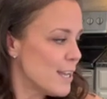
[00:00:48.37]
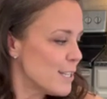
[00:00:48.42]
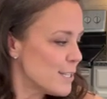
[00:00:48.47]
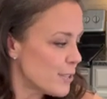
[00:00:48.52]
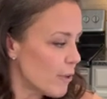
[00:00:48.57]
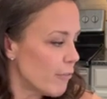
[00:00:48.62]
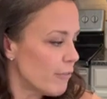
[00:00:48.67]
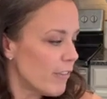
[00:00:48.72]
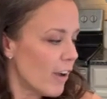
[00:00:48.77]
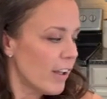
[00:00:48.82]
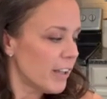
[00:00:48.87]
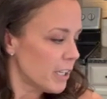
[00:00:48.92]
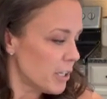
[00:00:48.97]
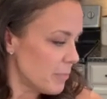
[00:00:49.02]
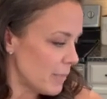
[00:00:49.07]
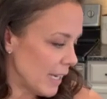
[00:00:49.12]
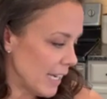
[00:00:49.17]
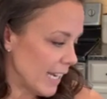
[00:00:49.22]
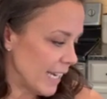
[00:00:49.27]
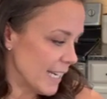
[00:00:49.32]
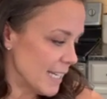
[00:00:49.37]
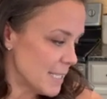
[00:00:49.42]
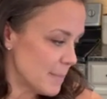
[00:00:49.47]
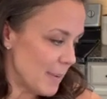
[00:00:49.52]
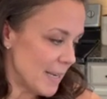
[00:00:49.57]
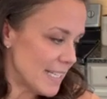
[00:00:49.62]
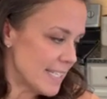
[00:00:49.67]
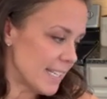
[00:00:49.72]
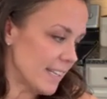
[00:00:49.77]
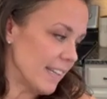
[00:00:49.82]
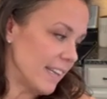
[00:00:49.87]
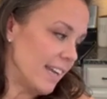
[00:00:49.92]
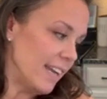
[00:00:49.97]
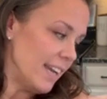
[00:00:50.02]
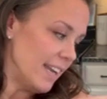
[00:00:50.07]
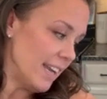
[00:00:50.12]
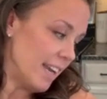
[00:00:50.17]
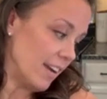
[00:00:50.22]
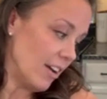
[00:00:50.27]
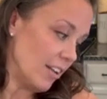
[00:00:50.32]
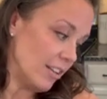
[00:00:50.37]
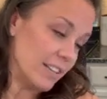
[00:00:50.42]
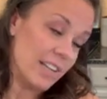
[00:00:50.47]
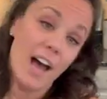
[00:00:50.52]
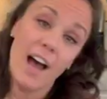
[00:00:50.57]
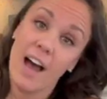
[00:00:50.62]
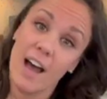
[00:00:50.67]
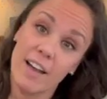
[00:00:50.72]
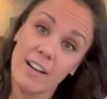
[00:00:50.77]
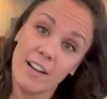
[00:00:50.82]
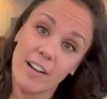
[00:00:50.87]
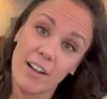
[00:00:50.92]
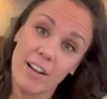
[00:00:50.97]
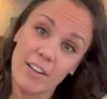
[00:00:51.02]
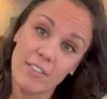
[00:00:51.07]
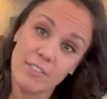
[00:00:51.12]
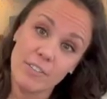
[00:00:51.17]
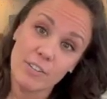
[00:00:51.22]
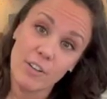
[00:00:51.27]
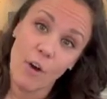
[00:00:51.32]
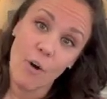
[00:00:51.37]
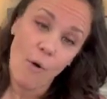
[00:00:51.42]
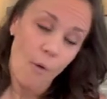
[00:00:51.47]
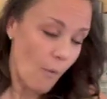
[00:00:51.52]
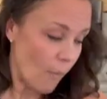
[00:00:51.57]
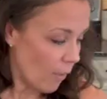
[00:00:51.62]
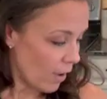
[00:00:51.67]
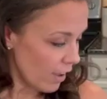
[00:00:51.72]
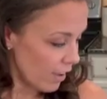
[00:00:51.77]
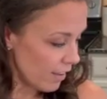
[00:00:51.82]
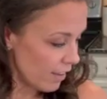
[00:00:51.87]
So volume eating is basically eating a lot of low